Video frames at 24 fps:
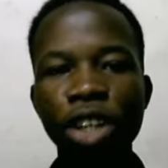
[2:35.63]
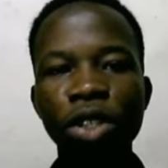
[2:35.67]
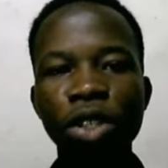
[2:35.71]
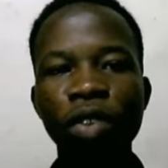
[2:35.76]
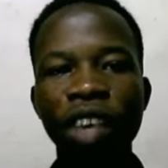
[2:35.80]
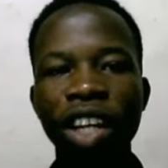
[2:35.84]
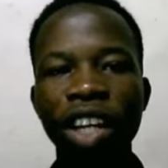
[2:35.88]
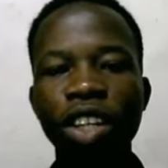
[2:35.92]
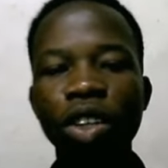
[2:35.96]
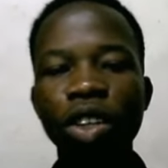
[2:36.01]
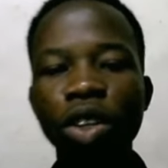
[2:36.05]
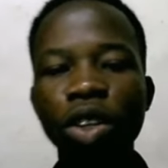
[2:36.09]
So
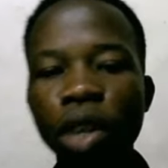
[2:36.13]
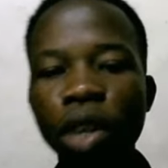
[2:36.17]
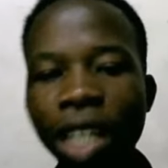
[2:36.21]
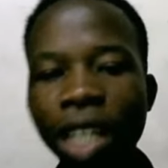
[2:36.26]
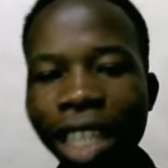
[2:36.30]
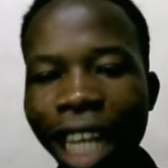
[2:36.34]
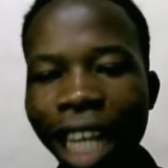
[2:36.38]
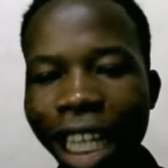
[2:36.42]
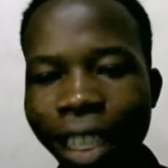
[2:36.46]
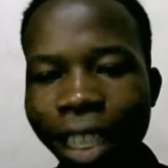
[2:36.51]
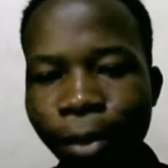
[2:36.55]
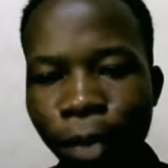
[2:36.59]
if I click on
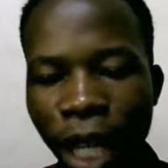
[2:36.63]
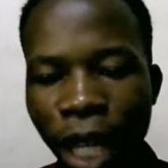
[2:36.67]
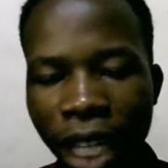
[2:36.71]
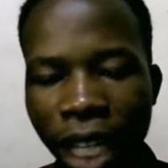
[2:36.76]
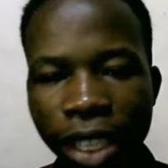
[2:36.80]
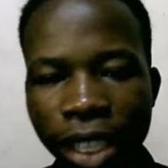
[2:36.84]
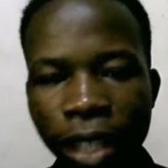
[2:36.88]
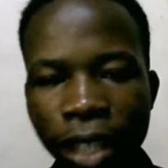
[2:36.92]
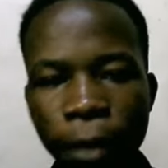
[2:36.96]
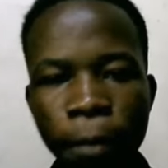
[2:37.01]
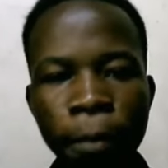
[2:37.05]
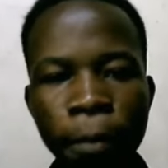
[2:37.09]
login as
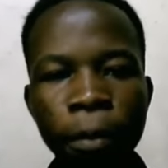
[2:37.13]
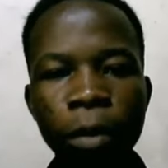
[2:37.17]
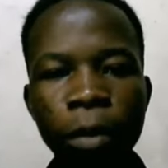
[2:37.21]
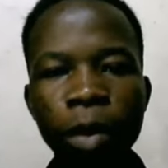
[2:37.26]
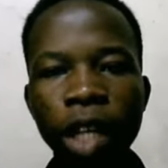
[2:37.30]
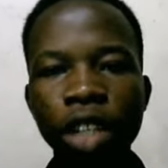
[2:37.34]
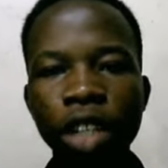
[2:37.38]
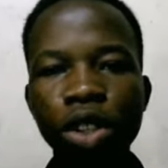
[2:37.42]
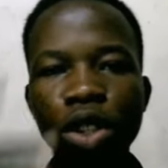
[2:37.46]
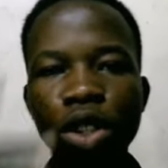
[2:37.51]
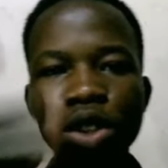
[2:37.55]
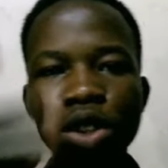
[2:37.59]
Bright,
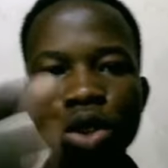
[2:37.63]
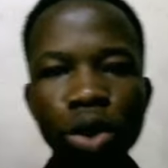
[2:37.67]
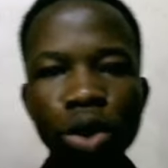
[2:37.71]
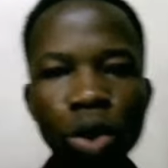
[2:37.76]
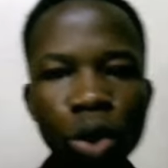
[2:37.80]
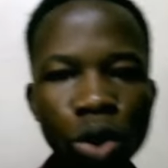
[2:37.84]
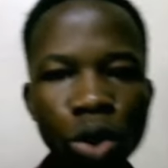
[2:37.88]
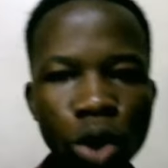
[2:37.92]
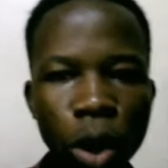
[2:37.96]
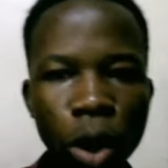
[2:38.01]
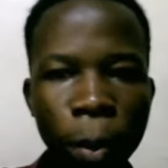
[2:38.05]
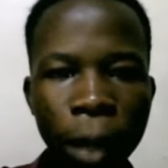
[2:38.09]
we're going to
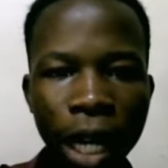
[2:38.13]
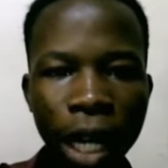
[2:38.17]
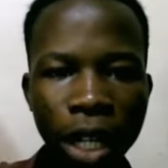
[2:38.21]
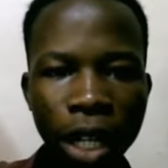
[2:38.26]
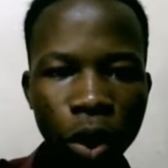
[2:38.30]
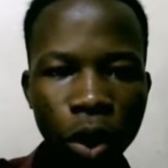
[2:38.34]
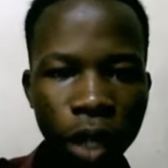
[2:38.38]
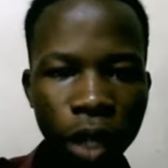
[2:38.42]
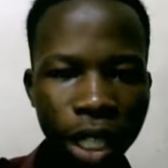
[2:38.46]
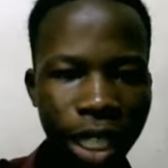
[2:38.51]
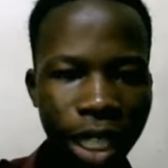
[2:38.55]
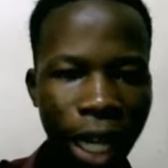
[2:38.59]
load up
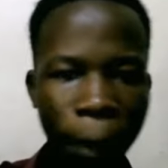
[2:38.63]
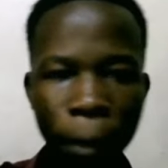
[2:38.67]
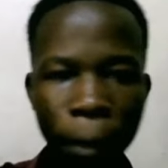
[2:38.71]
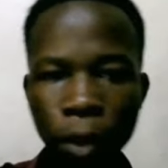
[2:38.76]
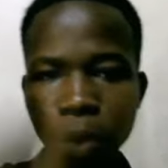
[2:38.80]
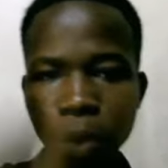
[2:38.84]
and log in. I'm